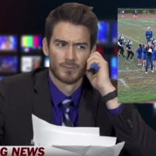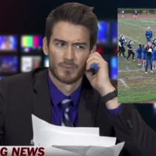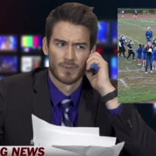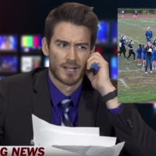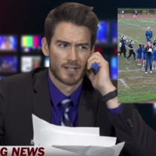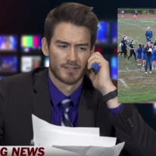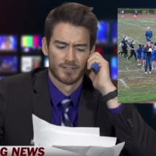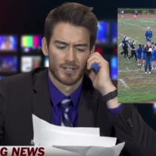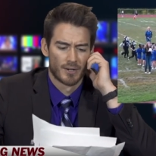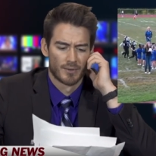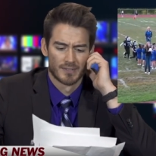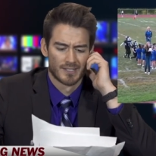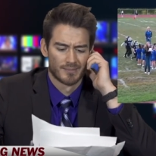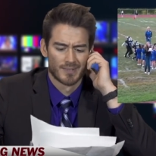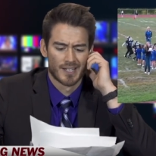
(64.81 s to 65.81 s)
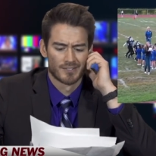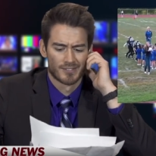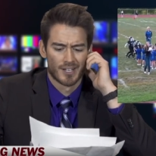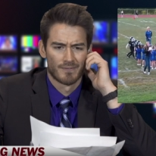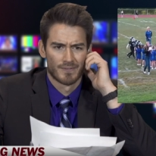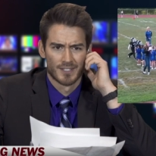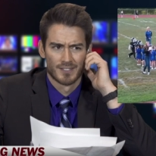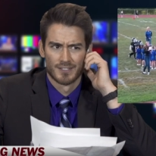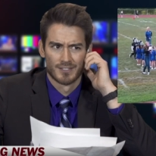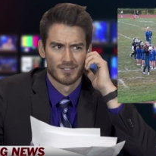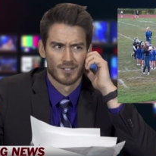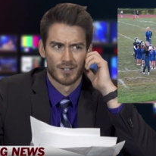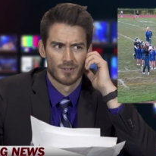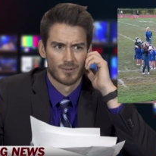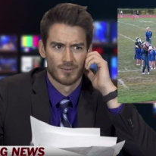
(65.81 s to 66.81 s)
Well, no, they would bounce off it,
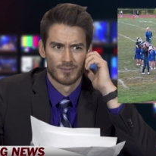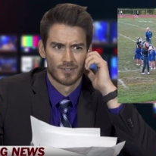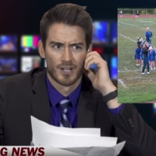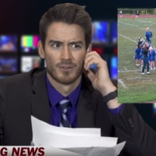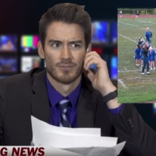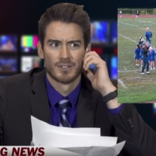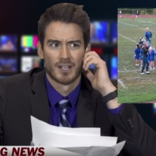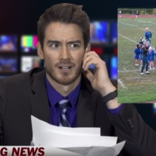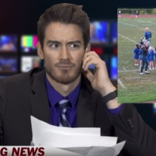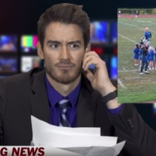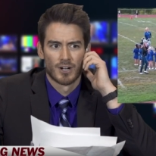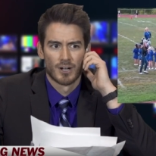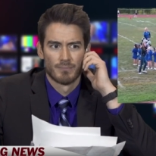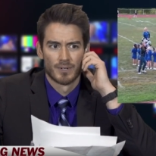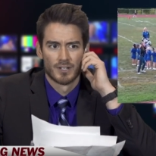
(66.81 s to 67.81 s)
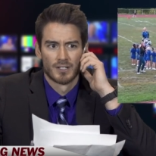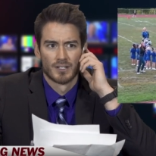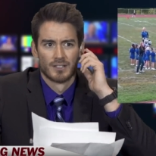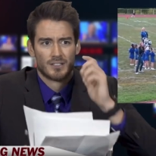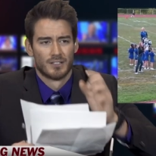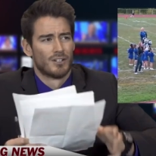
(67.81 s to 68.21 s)
and so no, not rubber.